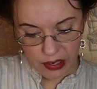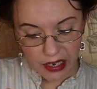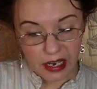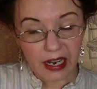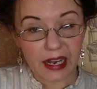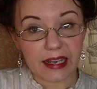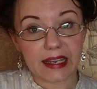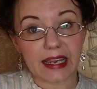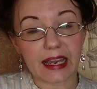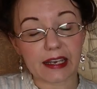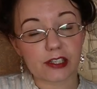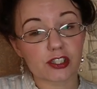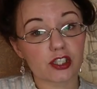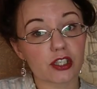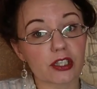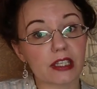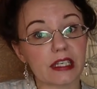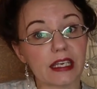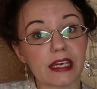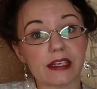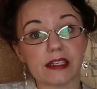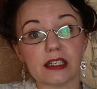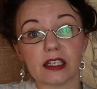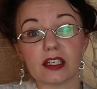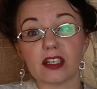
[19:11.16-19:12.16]
I
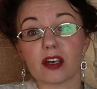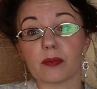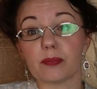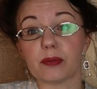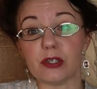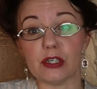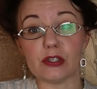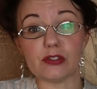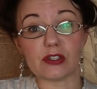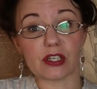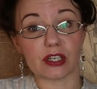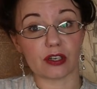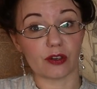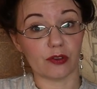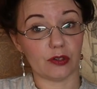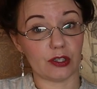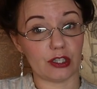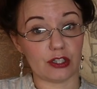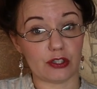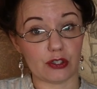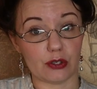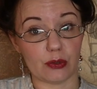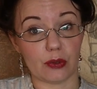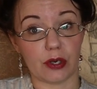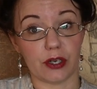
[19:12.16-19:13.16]
actually ended up using
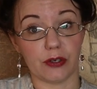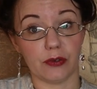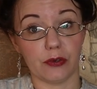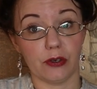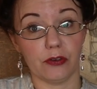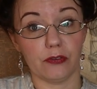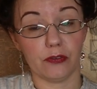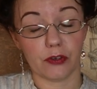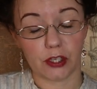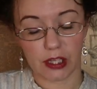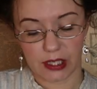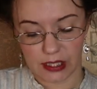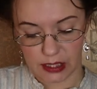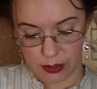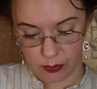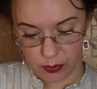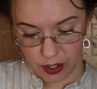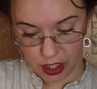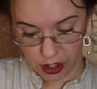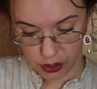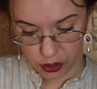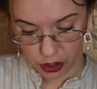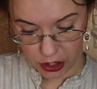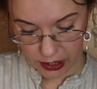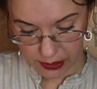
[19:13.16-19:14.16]
only 200 for this
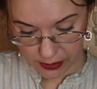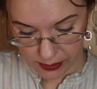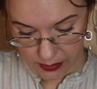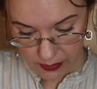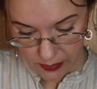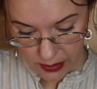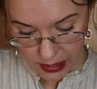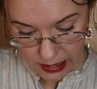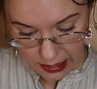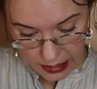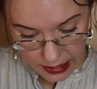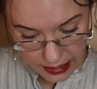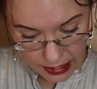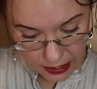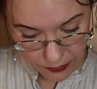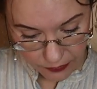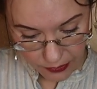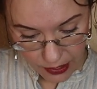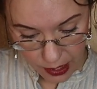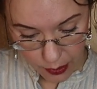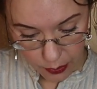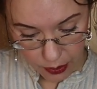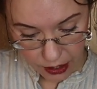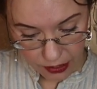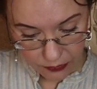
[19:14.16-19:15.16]
project.
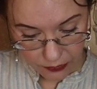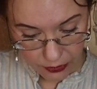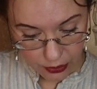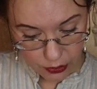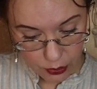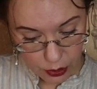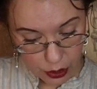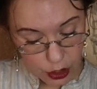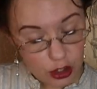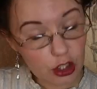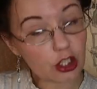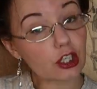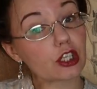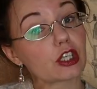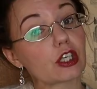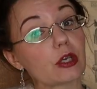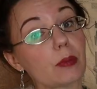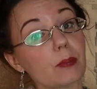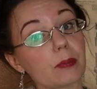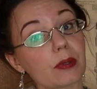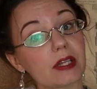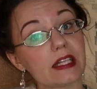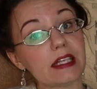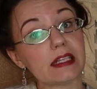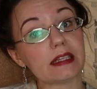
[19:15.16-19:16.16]
If I would have used
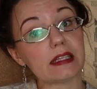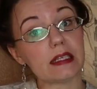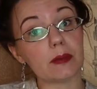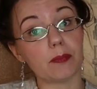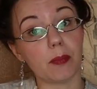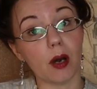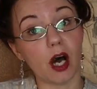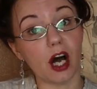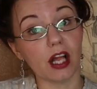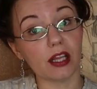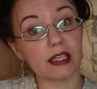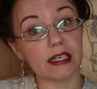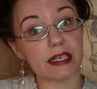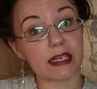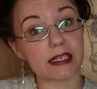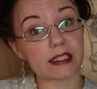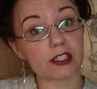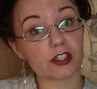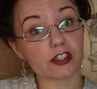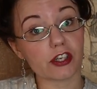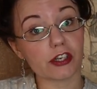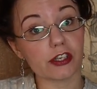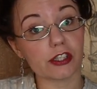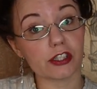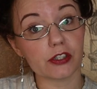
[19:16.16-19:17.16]
completely
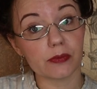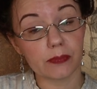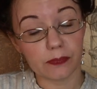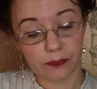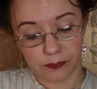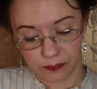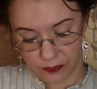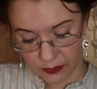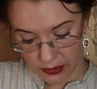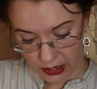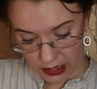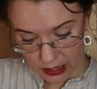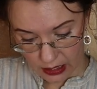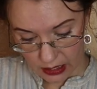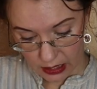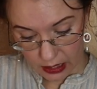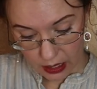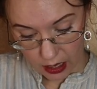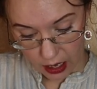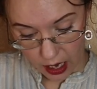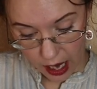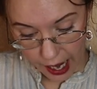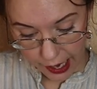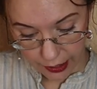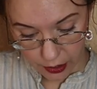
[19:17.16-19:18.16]
polyester,
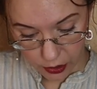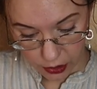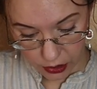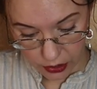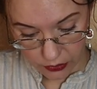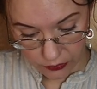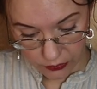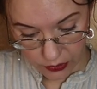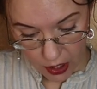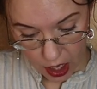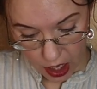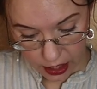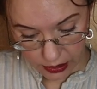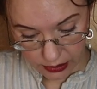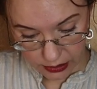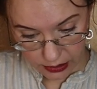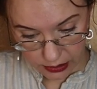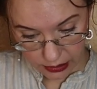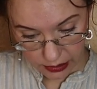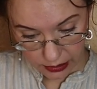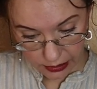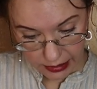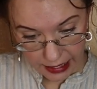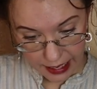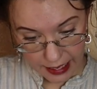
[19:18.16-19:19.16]
I could have
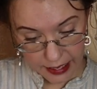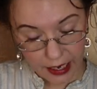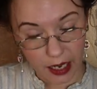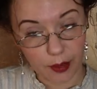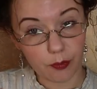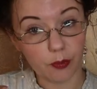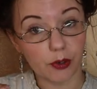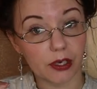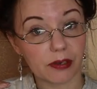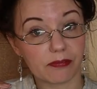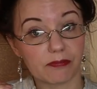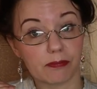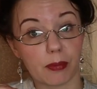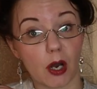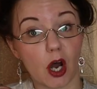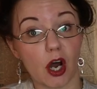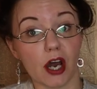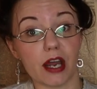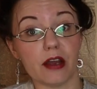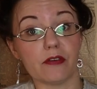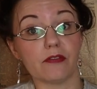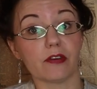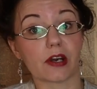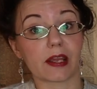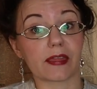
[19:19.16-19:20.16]
got, and I would have
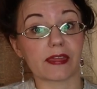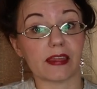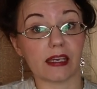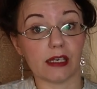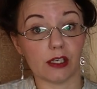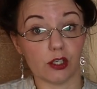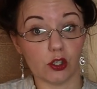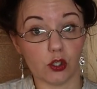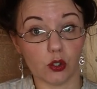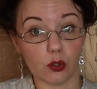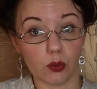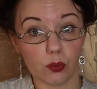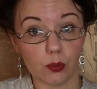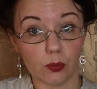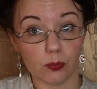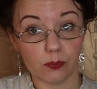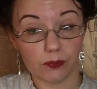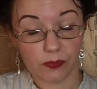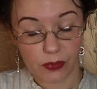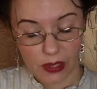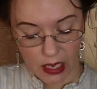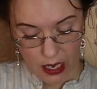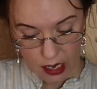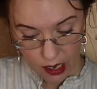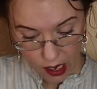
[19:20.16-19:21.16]
bought everything new.
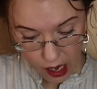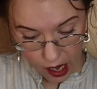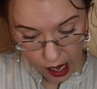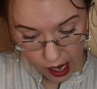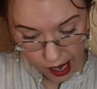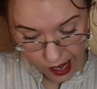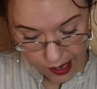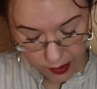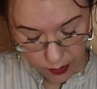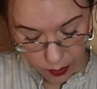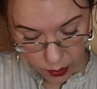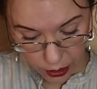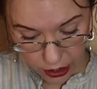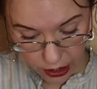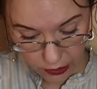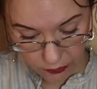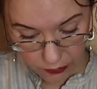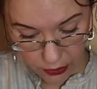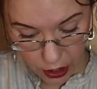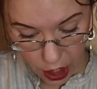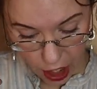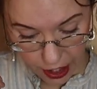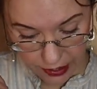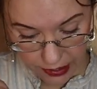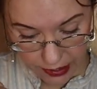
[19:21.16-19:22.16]
I would
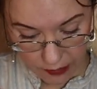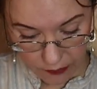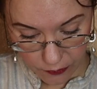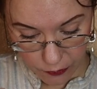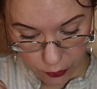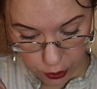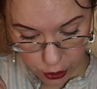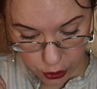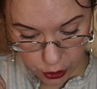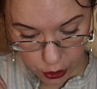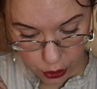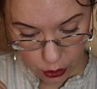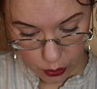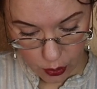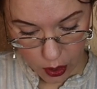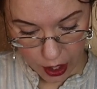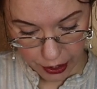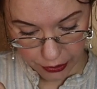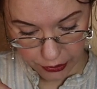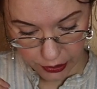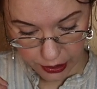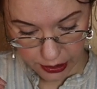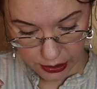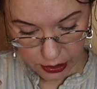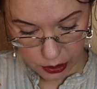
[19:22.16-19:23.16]
have got it for
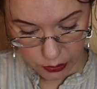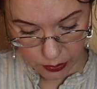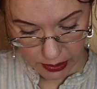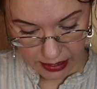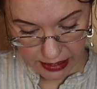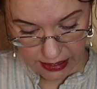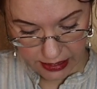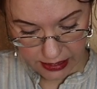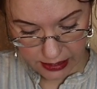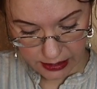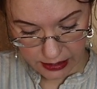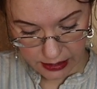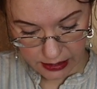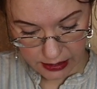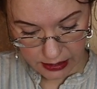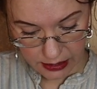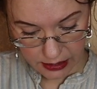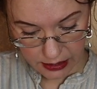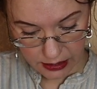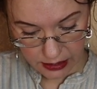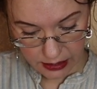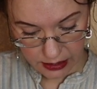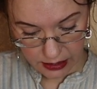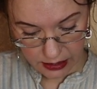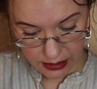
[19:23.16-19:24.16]

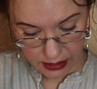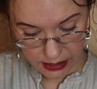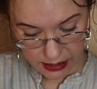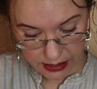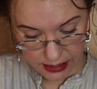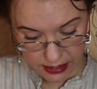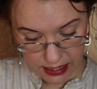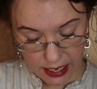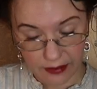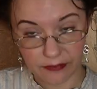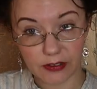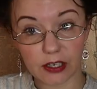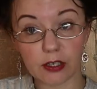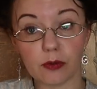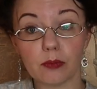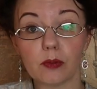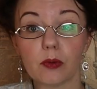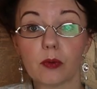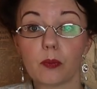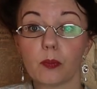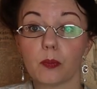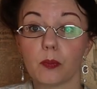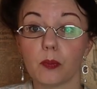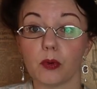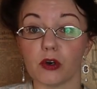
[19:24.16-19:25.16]

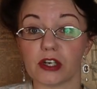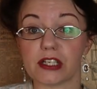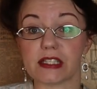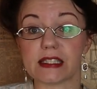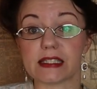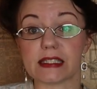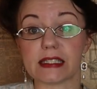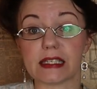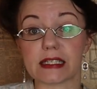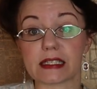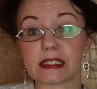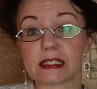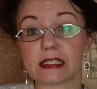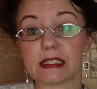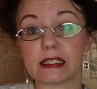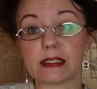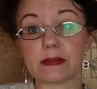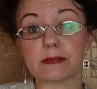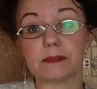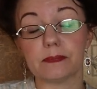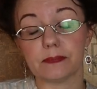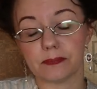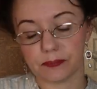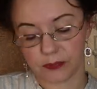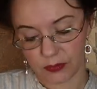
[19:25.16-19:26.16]
227.6.